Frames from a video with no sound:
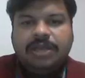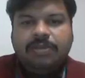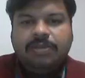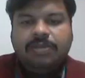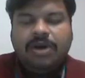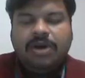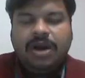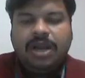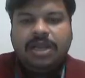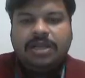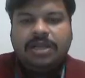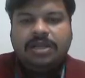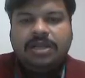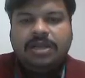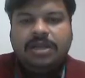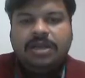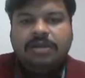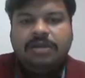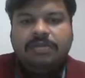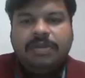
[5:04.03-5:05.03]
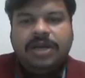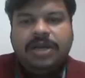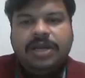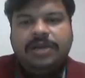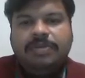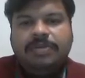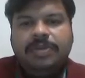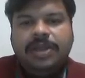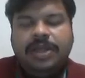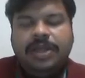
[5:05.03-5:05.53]
model, but
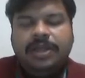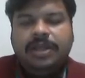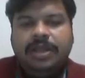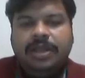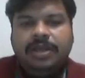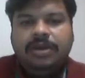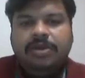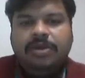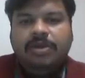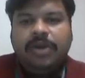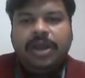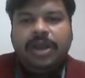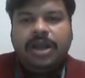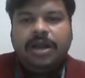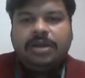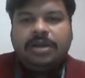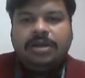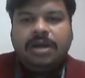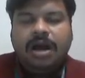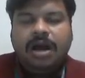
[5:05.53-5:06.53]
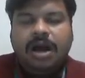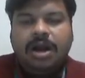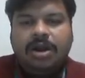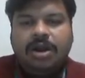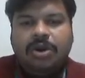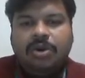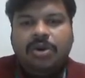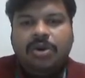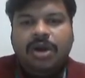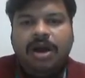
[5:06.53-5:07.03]
it be going on
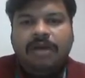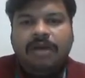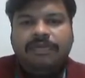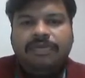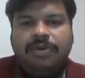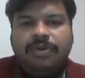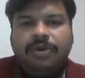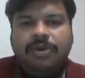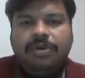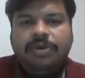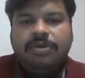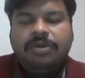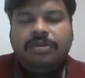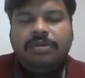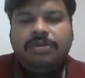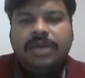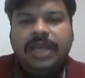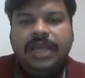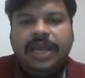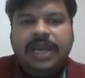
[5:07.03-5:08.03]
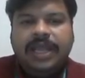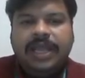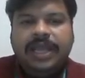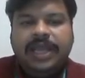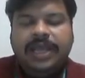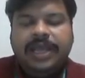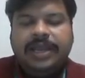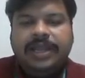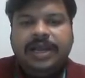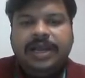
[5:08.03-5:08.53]
road, off road,
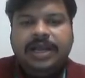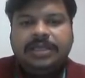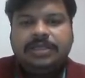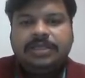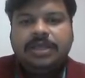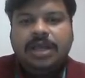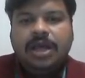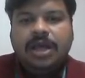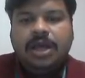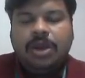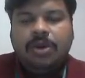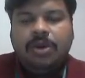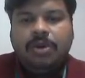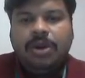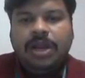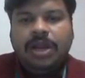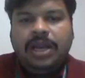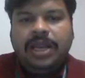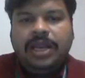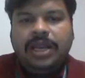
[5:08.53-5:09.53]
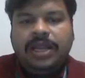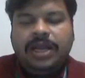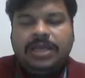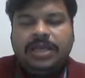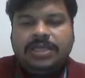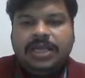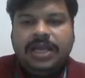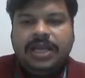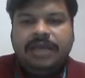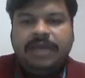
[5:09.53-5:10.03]
hilly areas, rural
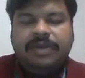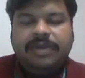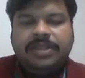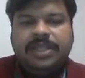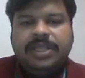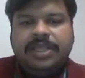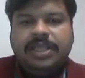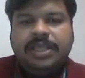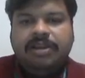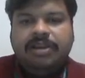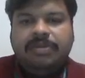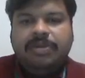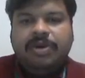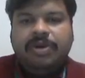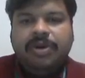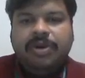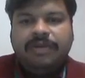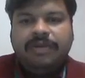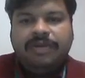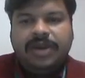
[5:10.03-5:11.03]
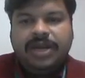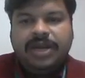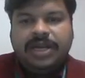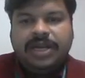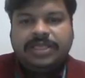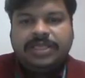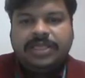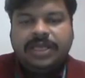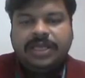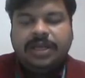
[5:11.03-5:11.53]
areas, and everything. They will be going for a
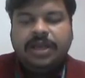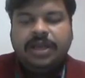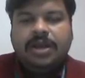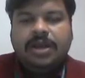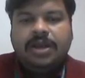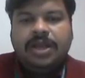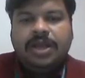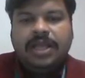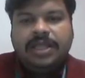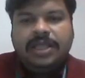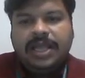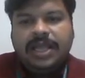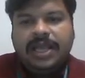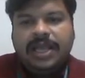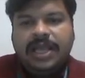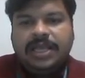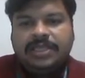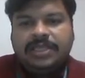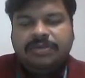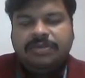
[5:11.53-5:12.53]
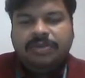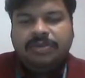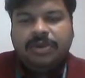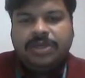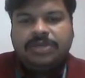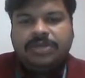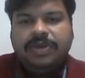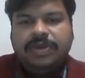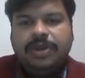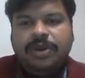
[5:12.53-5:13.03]
testing. In the case,
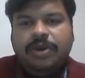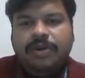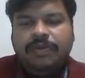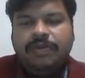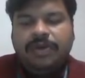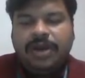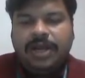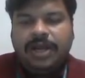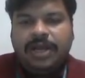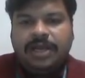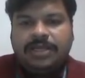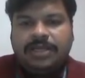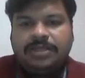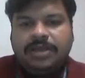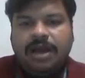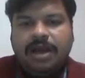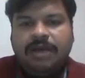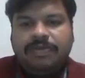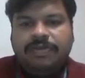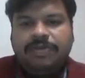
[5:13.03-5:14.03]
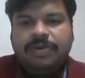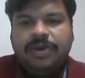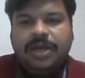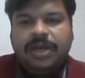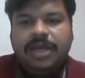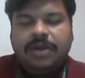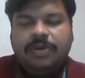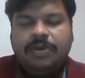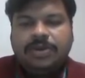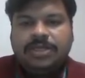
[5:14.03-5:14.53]
once we go for a
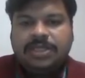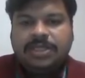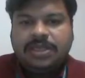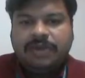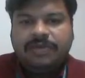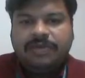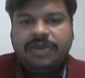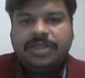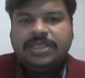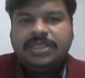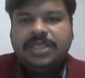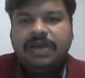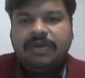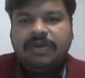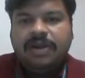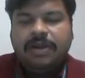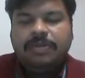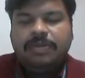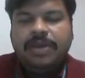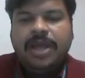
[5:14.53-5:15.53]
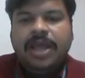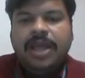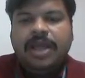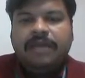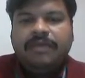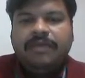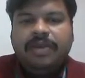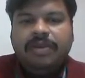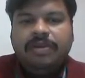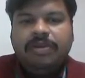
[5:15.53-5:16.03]
software, once the software is developed,
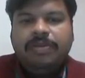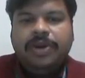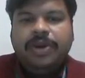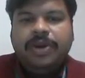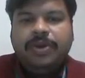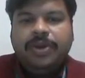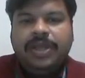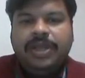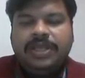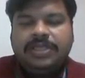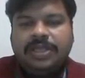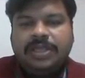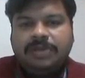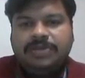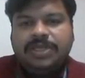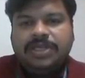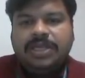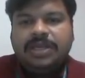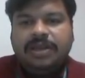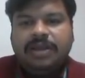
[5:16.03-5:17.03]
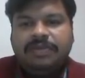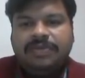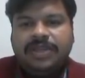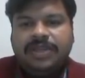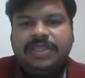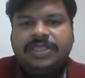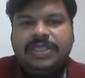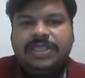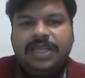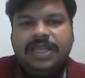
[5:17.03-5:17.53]
we will be doing some set of
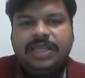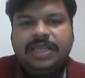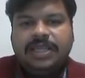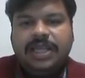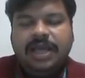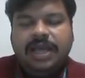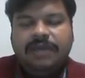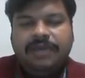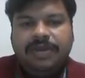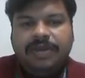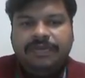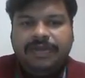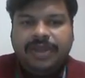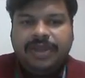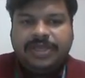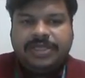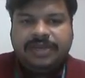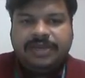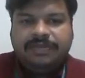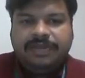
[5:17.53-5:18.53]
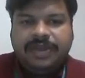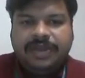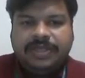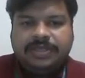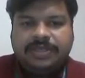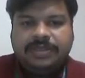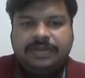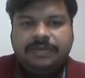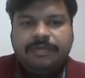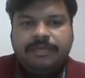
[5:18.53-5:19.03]
testing in the verification phase.